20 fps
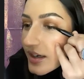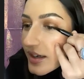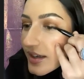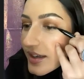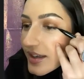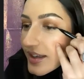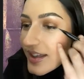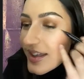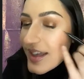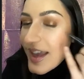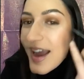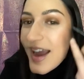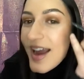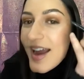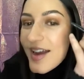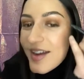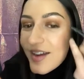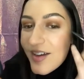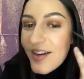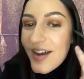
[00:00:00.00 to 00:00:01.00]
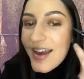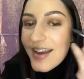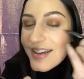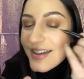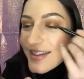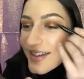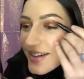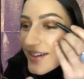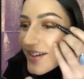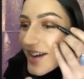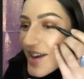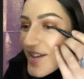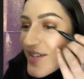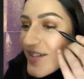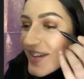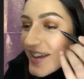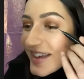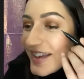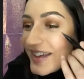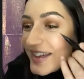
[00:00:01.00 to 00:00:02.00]
Yeah, go ahead and narrate.
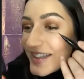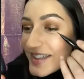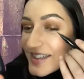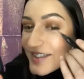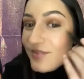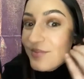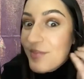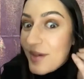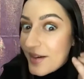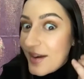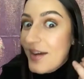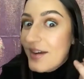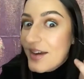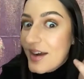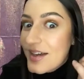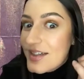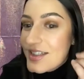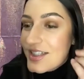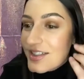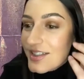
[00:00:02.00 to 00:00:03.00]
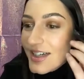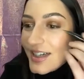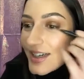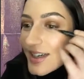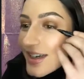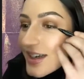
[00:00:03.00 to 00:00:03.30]
I'm concentrating.